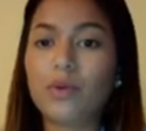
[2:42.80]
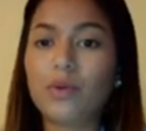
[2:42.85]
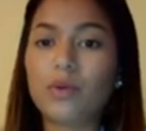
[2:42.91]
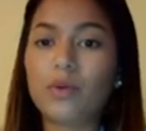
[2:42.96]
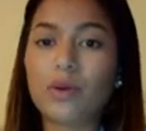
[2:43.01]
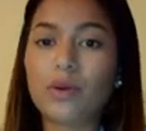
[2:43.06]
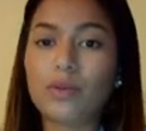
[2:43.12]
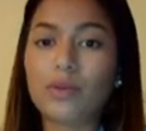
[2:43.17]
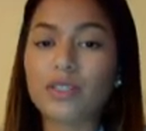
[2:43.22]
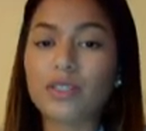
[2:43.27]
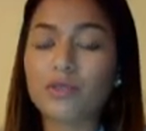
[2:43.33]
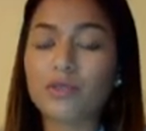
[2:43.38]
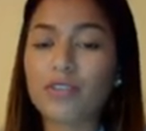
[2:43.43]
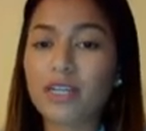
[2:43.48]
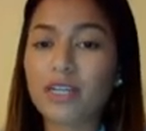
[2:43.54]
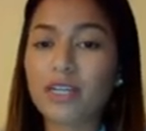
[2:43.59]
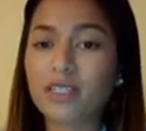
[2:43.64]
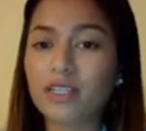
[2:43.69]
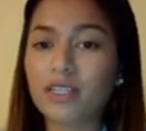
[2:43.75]
When we're
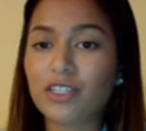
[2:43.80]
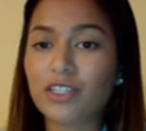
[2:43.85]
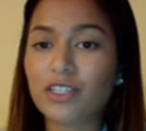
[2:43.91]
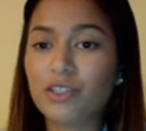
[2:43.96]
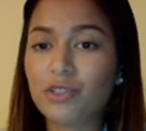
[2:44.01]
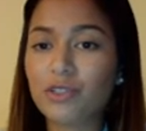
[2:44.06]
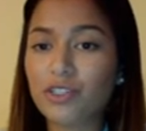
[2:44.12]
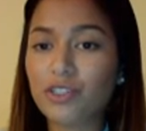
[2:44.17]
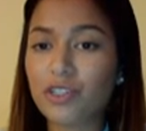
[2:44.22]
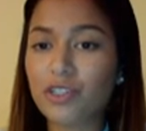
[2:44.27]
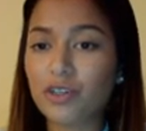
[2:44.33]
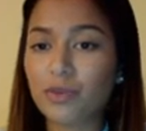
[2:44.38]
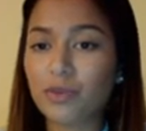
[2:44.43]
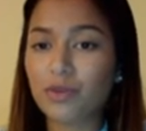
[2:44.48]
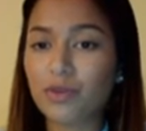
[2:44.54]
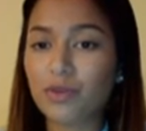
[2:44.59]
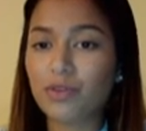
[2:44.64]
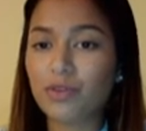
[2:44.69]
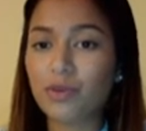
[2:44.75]
subtracting a two-digit
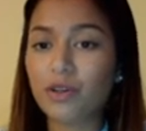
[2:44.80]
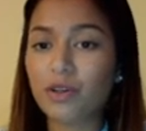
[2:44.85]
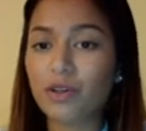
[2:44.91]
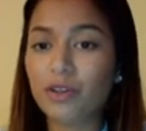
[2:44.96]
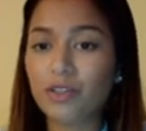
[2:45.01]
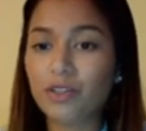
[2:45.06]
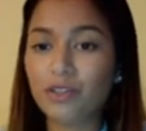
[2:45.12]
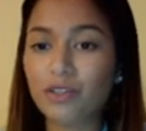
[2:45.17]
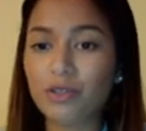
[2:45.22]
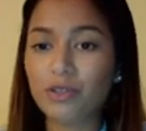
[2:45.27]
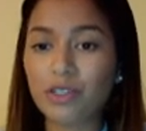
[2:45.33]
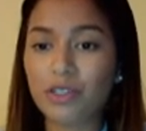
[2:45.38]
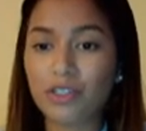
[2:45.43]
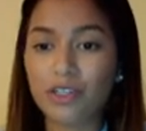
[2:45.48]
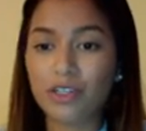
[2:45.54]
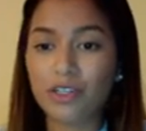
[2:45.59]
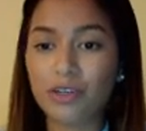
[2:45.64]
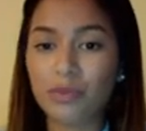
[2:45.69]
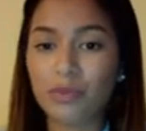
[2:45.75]
number from another
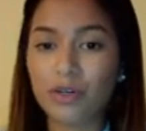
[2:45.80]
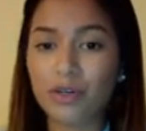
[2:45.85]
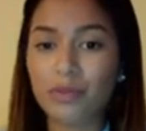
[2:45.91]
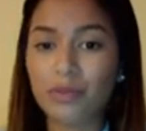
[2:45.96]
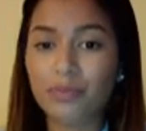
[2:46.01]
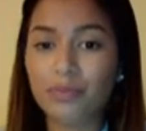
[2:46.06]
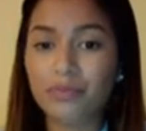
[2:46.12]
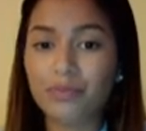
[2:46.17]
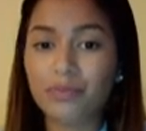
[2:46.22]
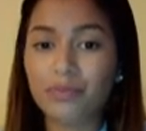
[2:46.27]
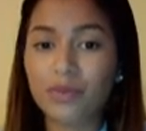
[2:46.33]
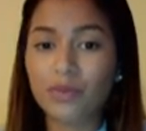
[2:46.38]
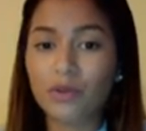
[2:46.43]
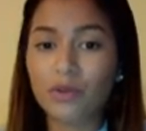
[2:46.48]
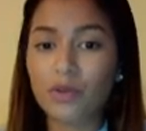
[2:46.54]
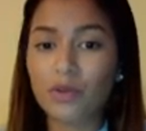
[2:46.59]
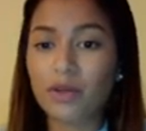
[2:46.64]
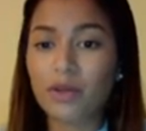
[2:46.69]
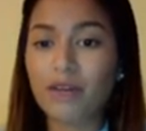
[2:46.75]
two-digit number,
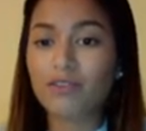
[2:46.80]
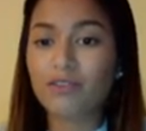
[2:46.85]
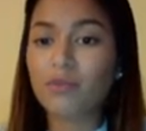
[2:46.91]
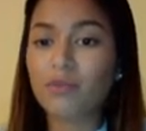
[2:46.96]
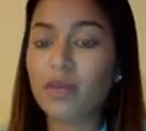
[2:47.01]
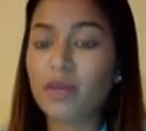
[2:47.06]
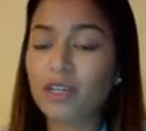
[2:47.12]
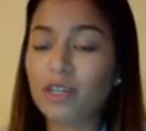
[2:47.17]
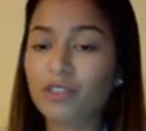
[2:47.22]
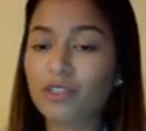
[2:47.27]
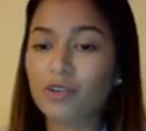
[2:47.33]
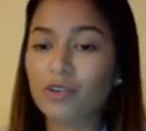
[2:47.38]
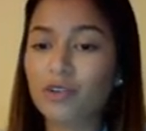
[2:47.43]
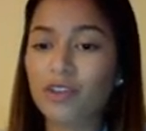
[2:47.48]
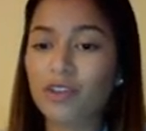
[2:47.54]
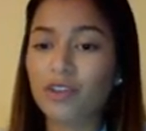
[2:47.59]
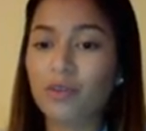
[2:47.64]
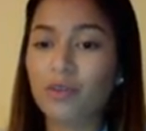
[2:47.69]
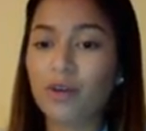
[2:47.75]
we have to make sure
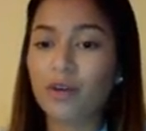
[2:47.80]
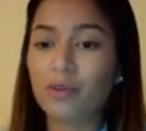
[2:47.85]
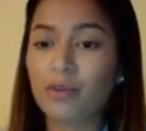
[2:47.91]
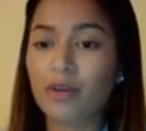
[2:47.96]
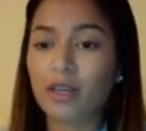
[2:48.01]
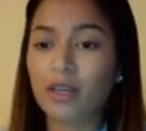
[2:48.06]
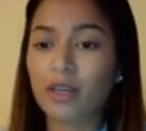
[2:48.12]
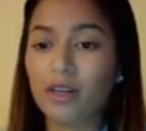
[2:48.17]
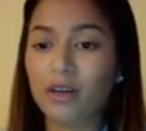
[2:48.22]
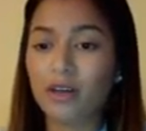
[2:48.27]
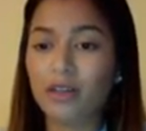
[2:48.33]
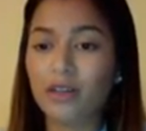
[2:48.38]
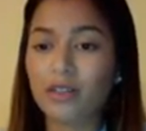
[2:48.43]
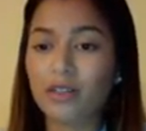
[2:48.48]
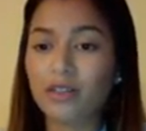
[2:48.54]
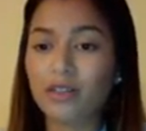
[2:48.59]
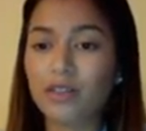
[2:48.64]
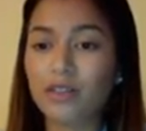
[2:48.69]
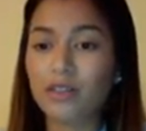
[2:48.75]
that they're properly aligned
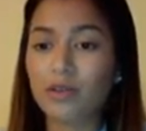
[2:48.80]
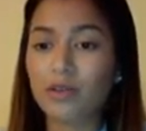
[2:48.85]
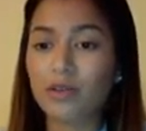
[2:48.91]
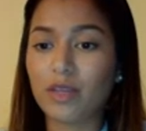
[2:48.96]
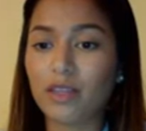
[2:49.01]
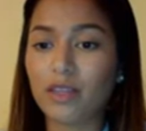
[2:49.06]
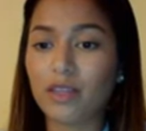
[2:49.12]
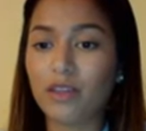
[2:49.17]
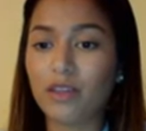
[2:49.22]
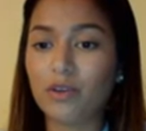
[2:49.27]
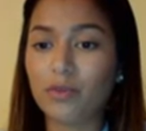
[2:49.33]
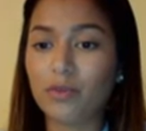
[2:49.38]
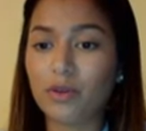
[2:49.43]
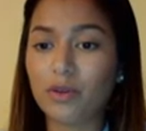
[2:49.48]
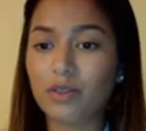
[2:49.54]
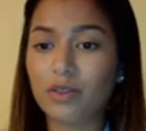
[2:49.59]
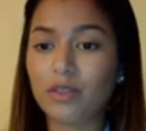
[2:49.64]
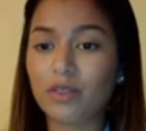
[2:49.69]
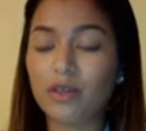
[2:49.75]
so that the
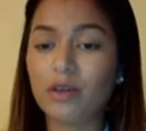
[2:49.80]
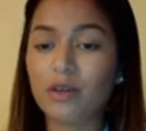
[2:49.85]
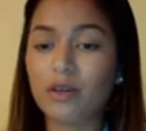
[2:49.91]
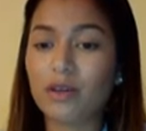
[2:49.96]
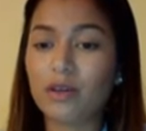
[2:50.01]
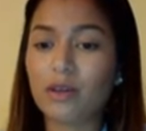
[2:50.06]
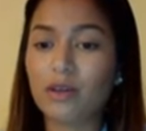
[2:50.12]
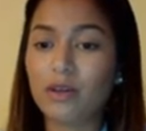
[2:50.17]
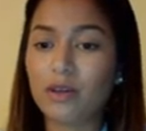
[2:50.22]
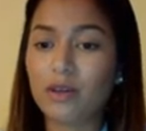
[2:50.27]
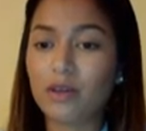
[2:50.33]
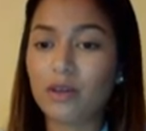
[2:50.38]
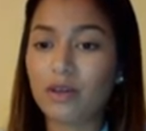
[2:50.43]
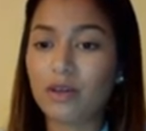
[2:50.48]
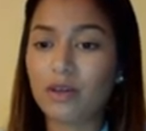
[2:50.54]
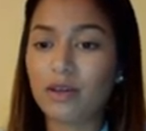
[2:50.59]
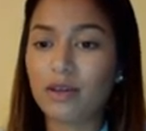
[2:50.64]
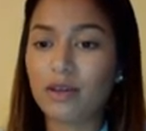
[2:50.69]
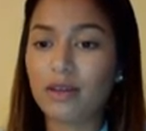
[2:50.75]
numbers
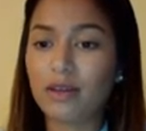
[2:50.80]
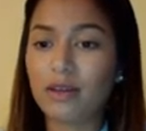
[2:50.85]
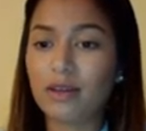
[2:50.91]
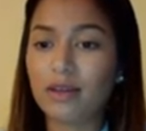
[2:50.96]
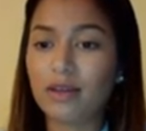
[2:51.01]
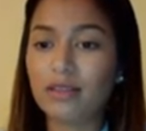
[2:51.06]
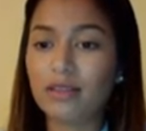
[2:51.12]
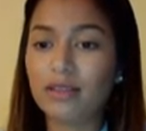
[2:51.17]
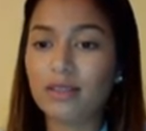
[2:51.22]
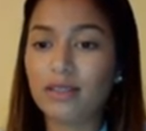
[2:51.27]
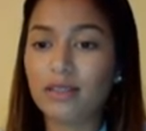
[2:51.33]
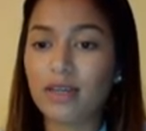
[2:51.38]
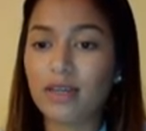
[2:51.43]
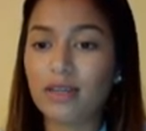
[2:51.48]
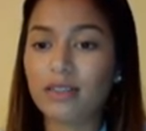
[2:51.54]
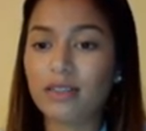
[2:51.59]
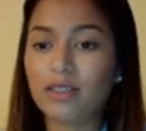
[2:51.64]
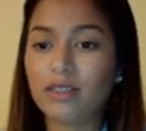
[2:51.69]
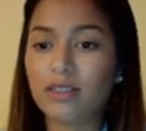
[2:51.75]

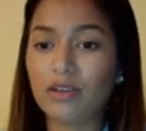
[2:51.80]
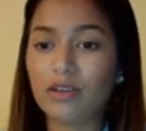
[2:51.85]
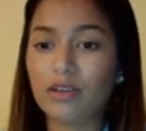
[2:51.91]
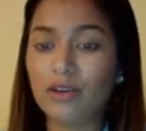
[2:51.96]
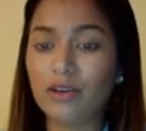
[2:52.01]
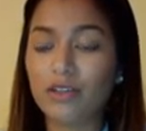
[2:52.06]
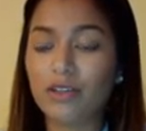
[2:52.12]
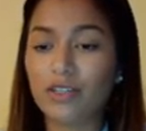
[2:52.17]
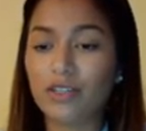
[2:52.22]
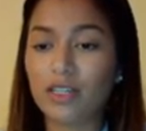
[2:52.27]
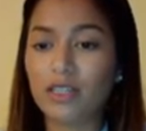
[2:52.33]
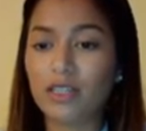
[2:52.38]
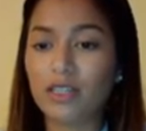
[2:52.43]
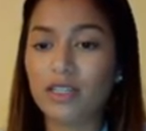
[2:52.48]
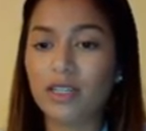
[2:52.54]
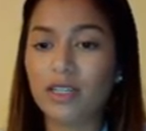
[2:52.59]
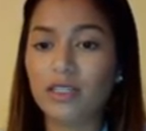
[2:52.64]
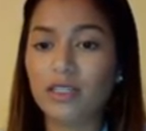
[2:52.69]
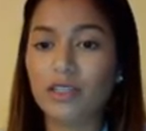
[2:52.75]
stand underneath the
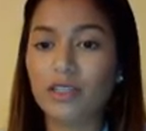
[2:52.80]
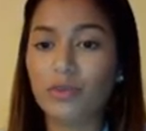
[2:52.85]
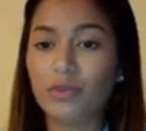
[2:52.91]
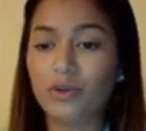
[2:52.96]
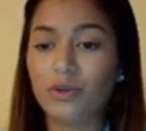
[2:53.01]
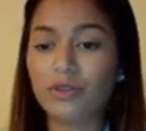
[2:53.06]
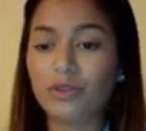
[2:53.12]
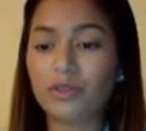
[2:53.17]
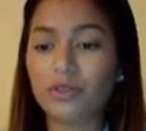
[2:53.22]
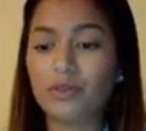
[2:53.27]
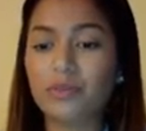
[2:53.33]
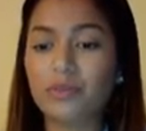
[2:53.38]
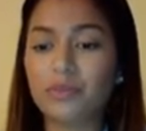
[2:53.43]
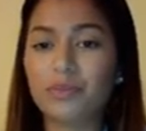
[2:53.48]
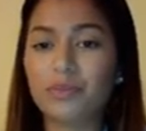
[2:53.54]
tens and the ones.